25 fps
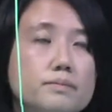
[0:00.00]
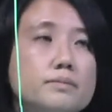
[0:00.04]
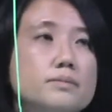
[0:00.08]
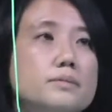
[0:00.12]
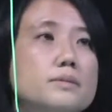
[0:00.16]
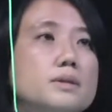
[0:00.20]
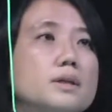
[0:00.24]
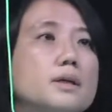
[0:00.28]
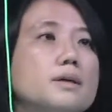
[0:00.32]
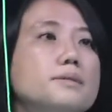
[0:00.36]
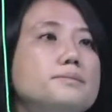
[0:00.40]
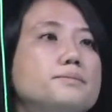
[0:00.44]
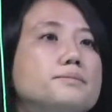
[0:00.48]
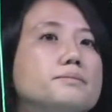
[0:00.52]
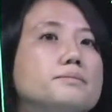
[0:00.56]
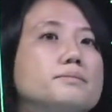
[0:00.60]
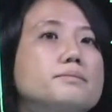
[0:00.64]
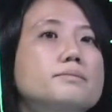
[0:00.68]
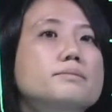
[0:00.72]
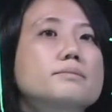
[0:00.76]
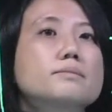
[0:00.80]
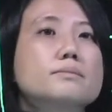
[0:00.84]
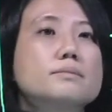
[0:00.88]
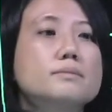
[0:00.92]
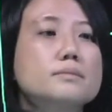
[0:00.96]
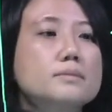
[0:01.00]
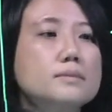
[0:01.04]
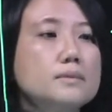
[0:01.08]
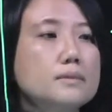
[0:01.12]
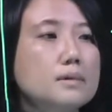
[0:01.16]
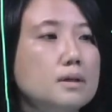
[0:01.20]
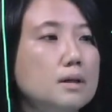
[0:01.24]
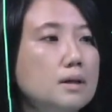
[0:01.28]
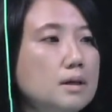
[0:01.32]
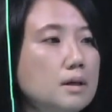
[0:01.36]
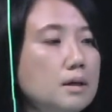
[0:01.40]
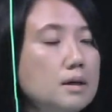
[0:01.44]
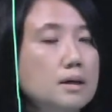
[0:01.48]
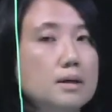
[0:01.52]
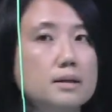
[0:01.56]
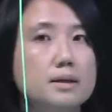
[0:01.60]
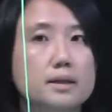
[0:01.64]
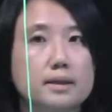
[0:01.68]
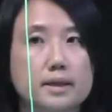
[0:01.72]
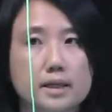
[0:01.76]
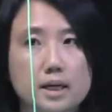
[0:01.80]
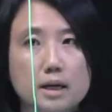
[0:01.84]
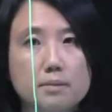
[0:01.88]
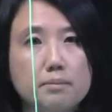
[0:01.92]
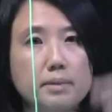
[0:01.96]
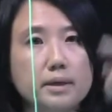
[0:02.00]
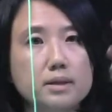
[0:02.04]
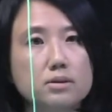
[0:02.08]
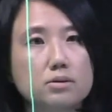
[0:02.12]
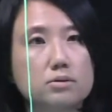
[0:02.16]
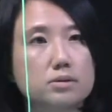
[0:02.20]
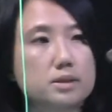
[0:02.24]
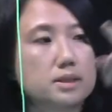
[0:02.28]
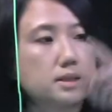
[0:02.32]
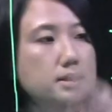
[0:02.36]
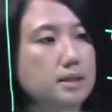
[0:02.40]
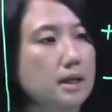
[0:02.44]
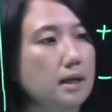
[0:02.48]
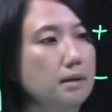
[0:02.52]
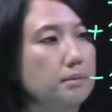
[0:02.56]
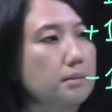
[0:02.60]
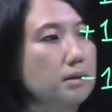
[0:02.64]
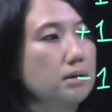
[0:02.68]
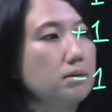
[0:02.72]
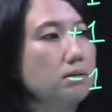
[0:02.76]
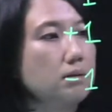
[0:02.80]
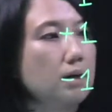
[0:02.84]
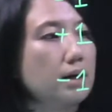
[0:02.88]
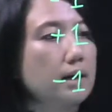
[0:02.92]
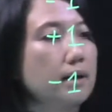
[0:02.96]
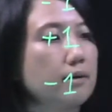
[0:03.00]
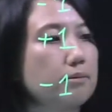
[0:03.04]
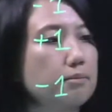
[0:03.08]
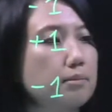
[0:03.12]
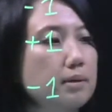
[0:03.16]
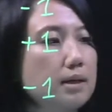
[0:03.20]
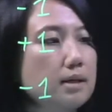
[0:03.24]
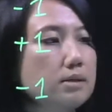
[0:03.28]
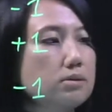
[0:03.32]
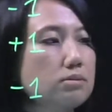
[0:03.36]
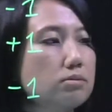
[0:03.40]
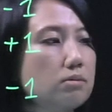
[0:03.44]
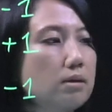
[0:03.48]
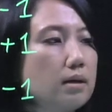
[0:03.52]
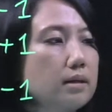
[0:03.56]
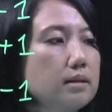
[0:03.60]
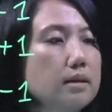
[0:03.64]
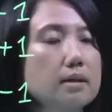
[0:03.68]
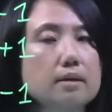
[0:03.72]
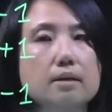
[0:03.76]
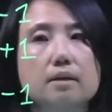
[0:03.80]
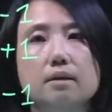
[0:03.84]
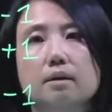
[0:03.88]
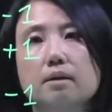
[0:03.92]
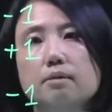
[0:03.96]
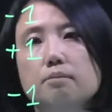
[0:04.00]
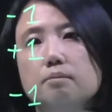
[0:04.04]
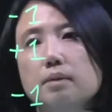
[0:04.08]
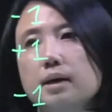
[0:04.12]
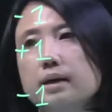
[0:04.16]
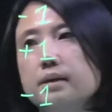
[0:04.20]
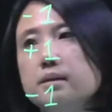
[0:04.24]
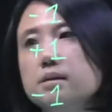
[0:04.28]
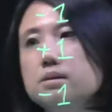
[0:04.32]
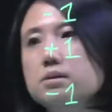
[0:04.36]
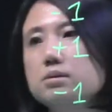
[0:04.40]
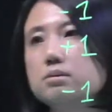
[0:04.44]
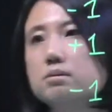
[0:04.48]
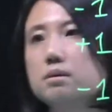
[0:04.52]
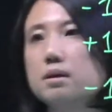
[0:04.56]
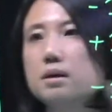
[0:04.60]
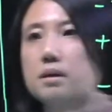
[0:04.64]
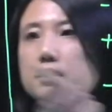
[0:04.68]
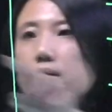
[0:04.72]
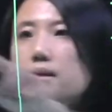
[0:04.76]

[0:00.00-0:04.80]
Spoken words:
Yeah. And I come back to this table, I have +1 and then I -1.